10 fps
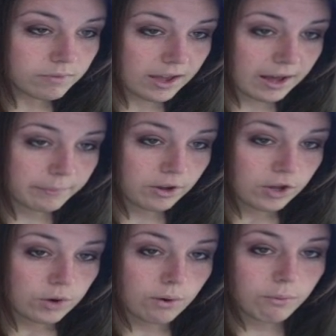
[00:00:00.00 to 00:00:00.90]
um,
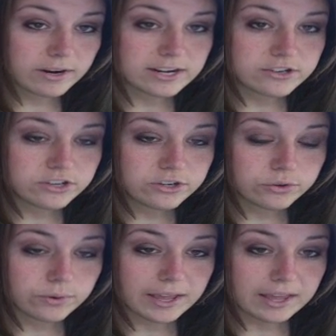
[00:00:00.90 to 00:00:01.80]
what we're going to
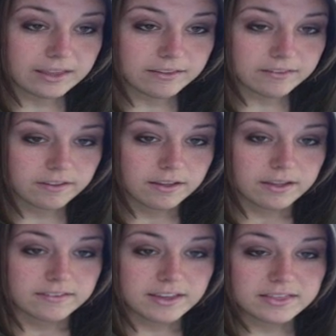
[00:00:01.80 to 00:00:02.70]
do is
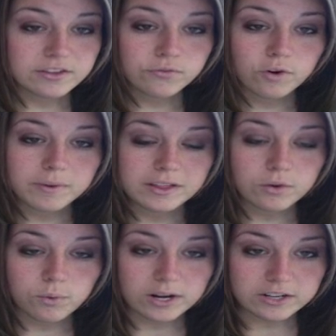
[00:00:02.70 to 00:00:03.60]
take this formula,
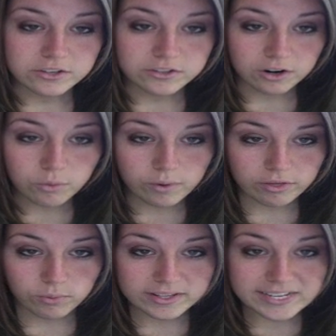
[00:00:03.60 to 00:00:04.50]
we're going to start
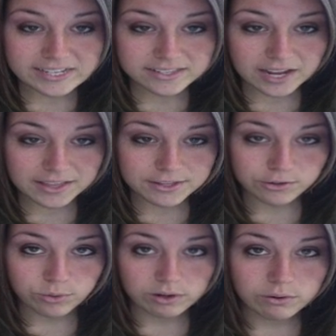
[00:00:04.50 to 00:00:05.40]
with what's inside the
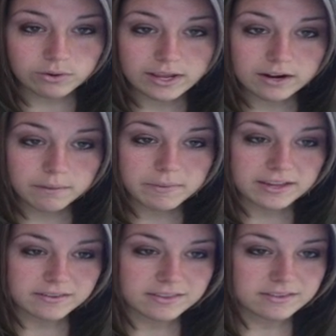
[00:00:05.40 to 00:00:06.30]
square root here
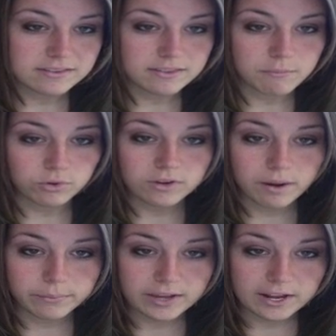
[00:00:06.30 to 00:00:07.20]
because this is the most
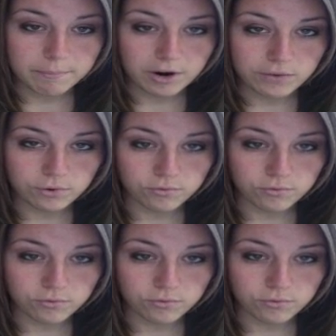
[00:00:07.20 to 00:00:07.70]
complicated part of our